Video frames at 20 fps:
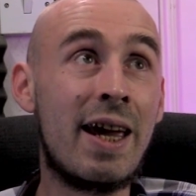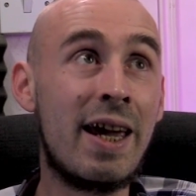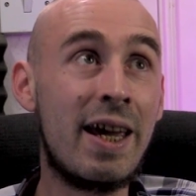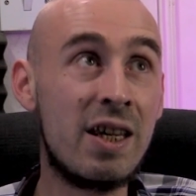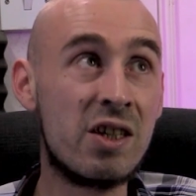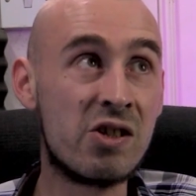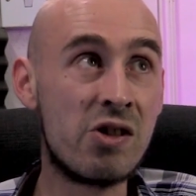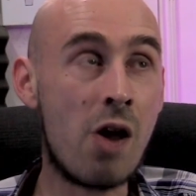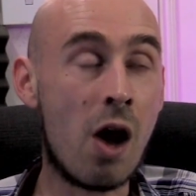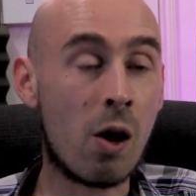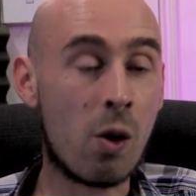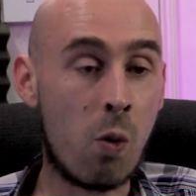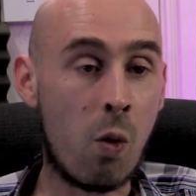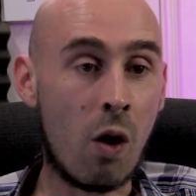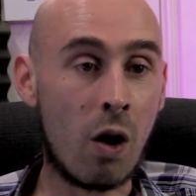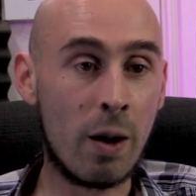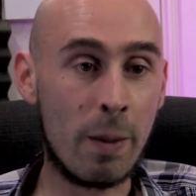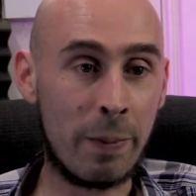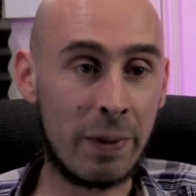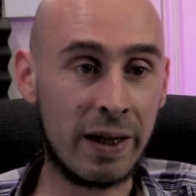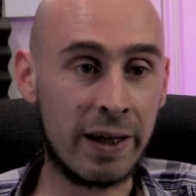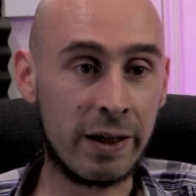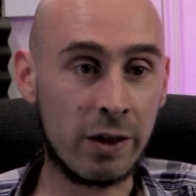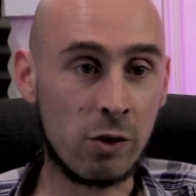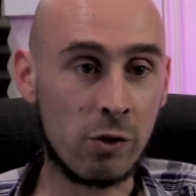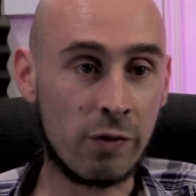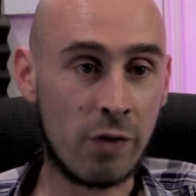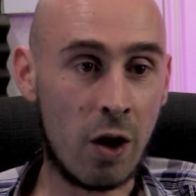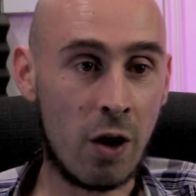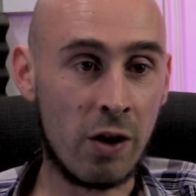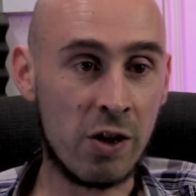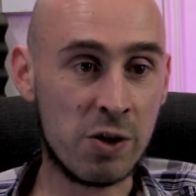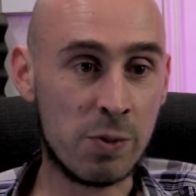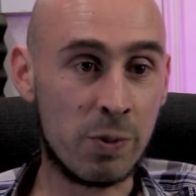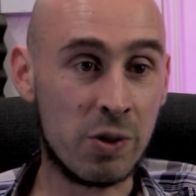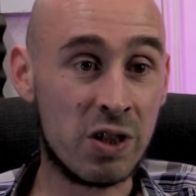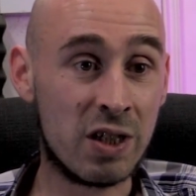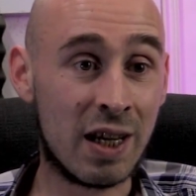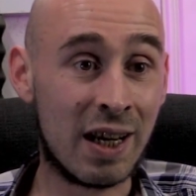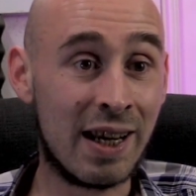it's not quite political violence,
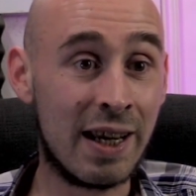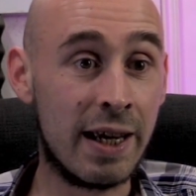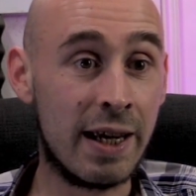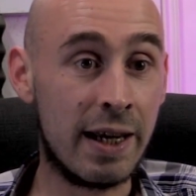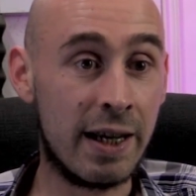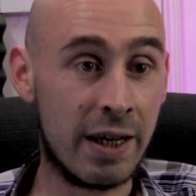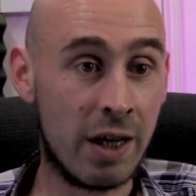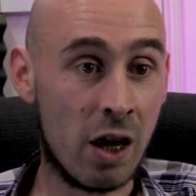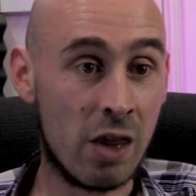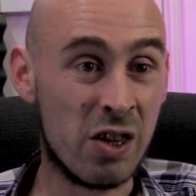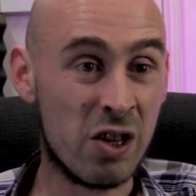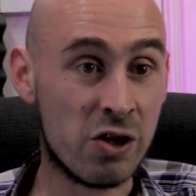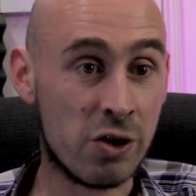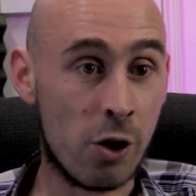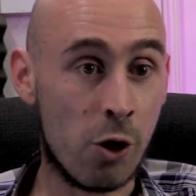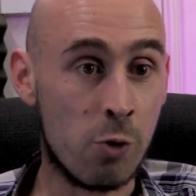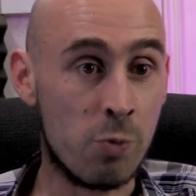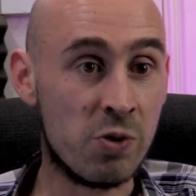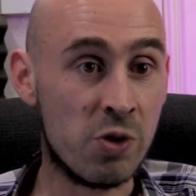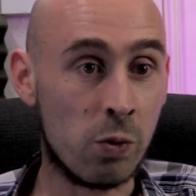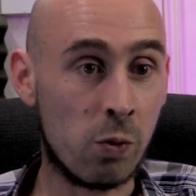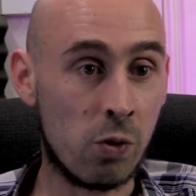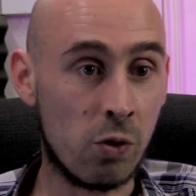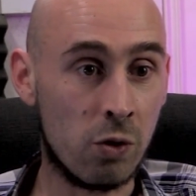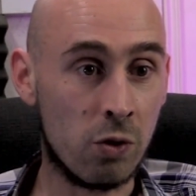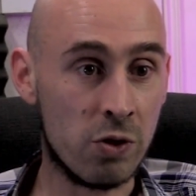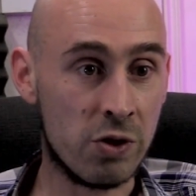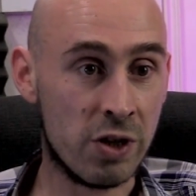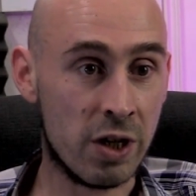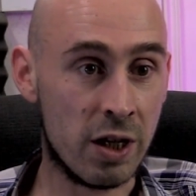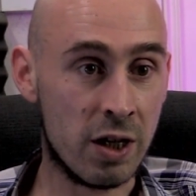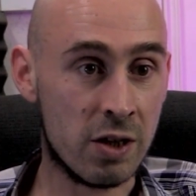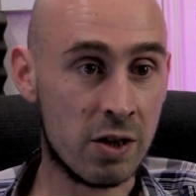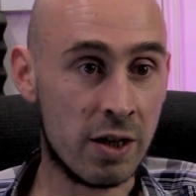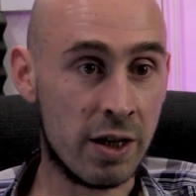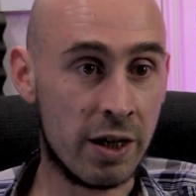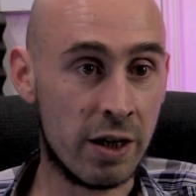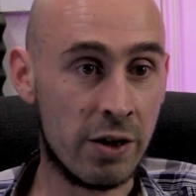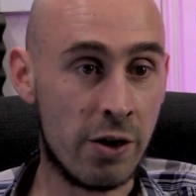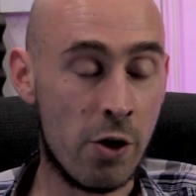but it's clearly on the slope towards it,
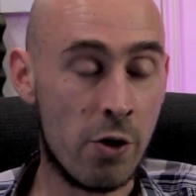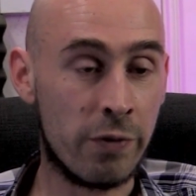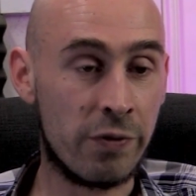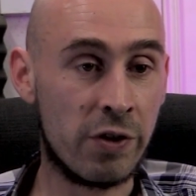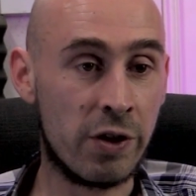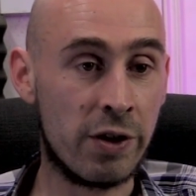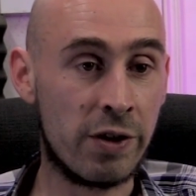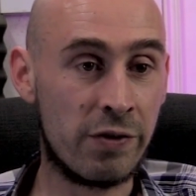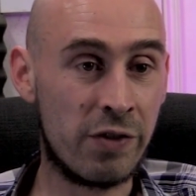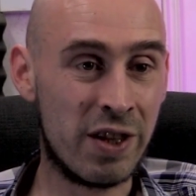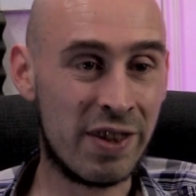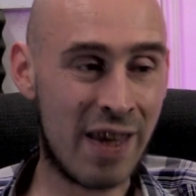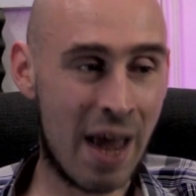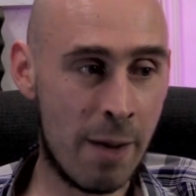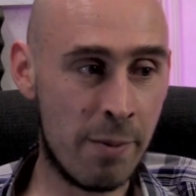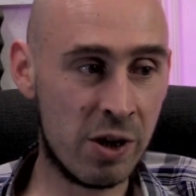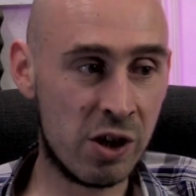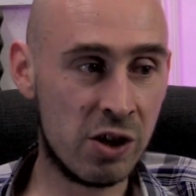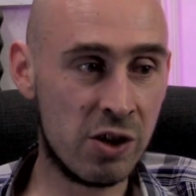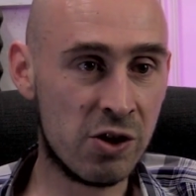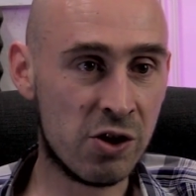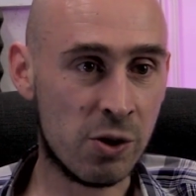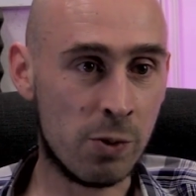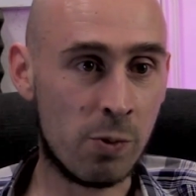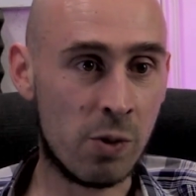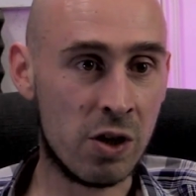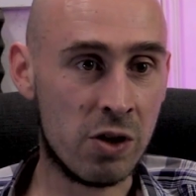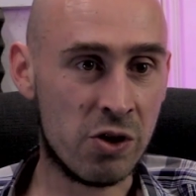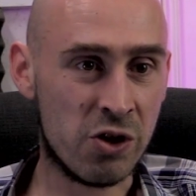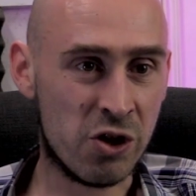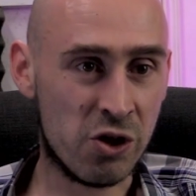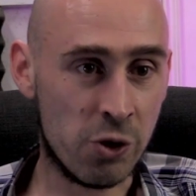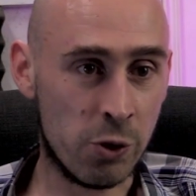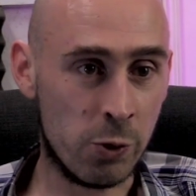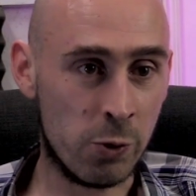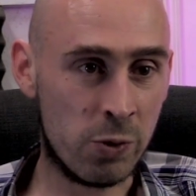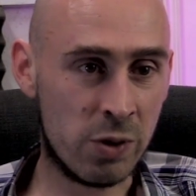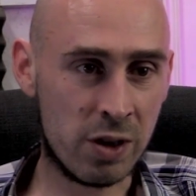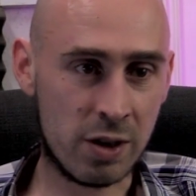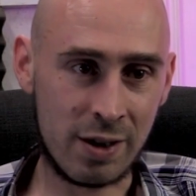isn't it? You know, if you're damaging someone's
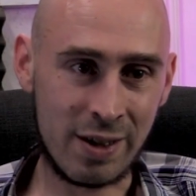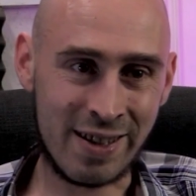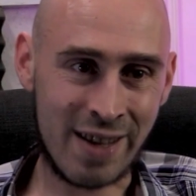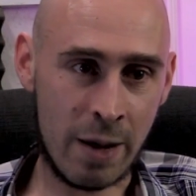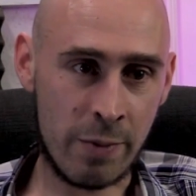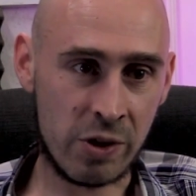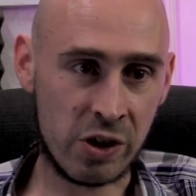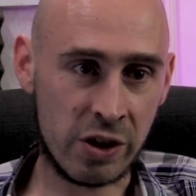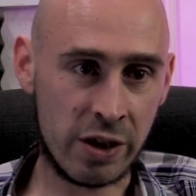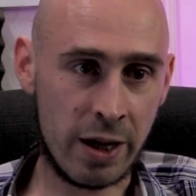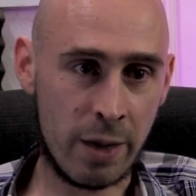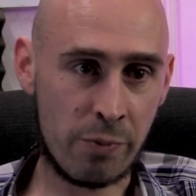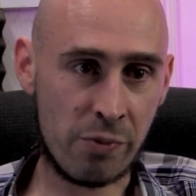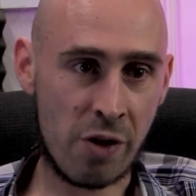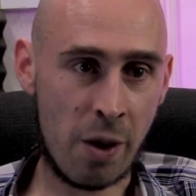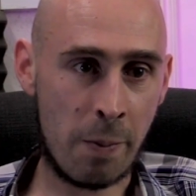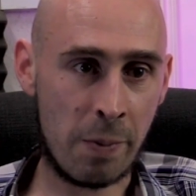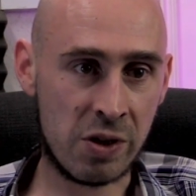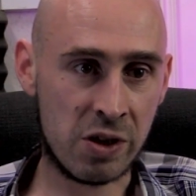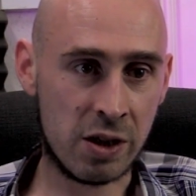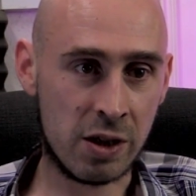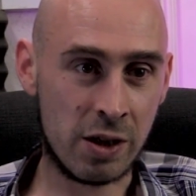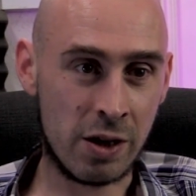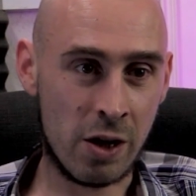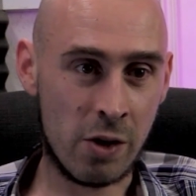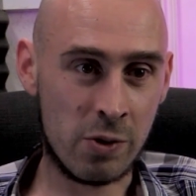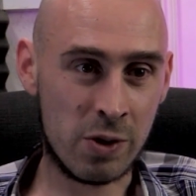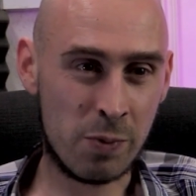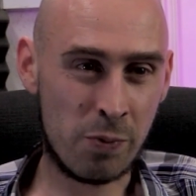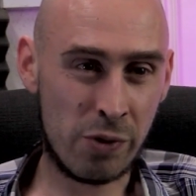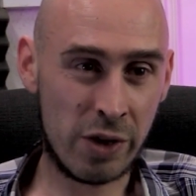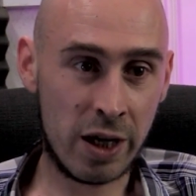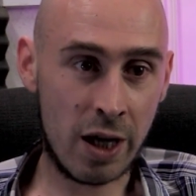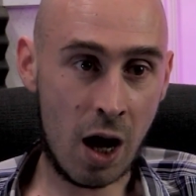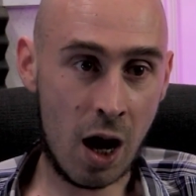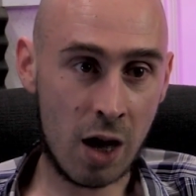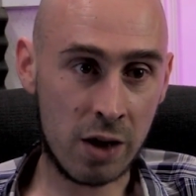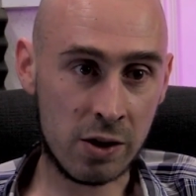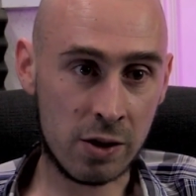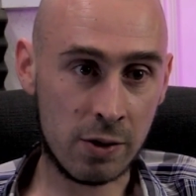suit, you're damaging their property. You know, it's pretty
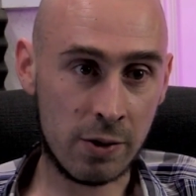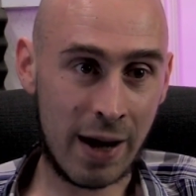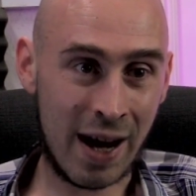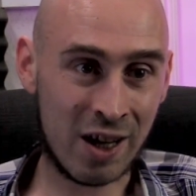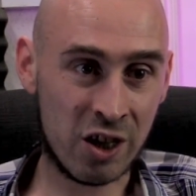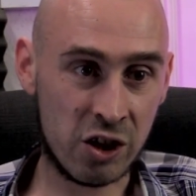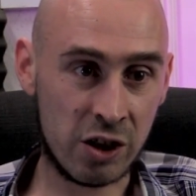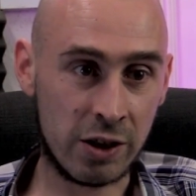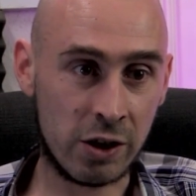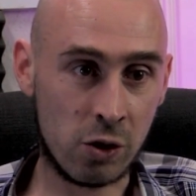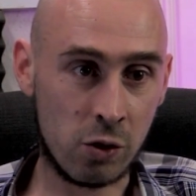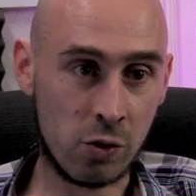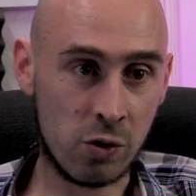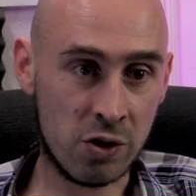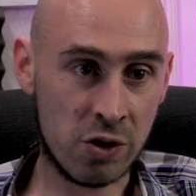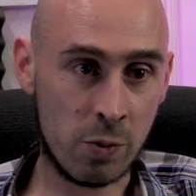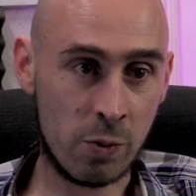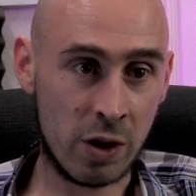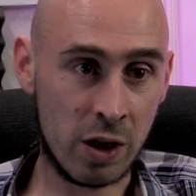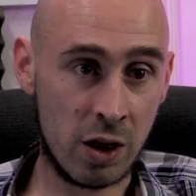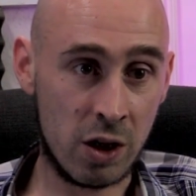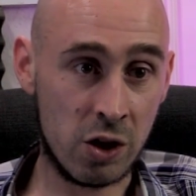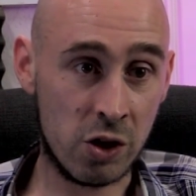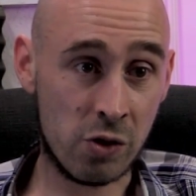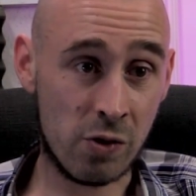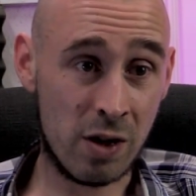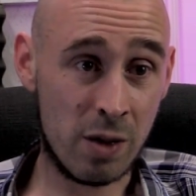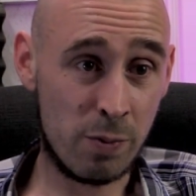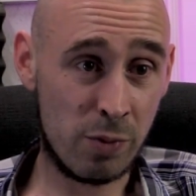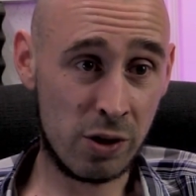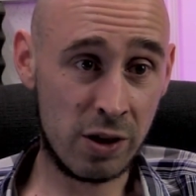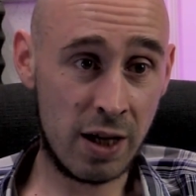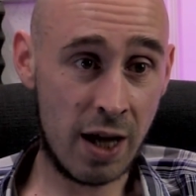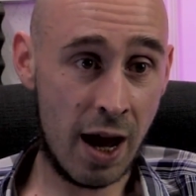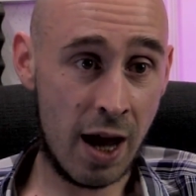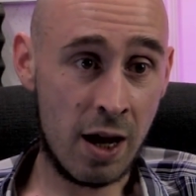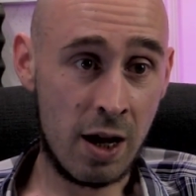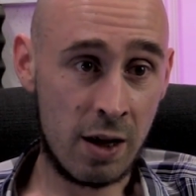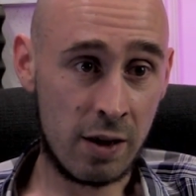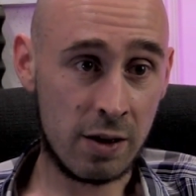hard to actually cause someone injury. But
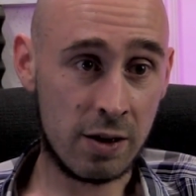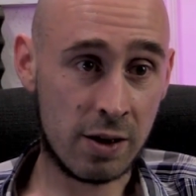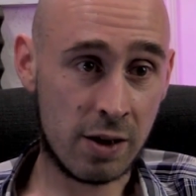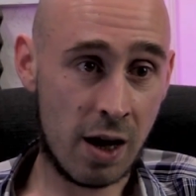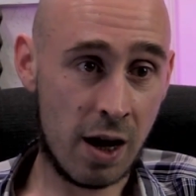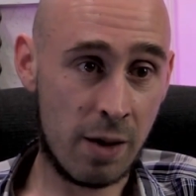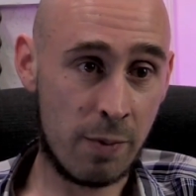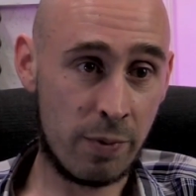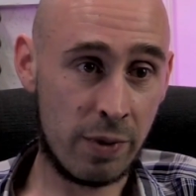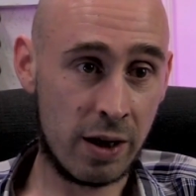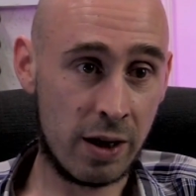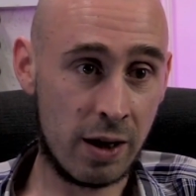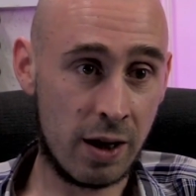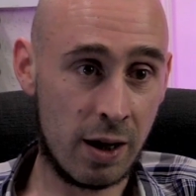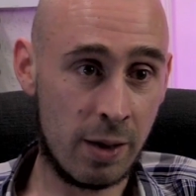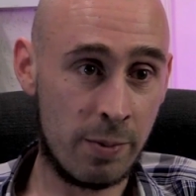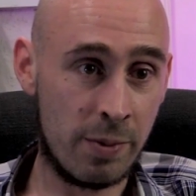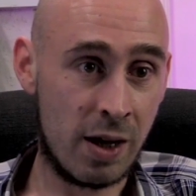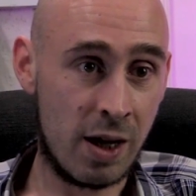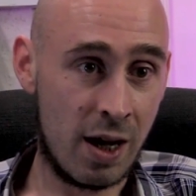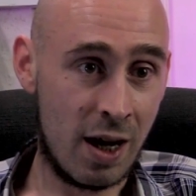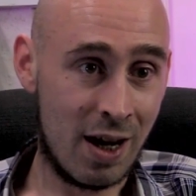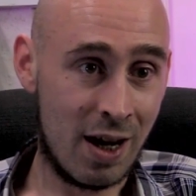there's got to be a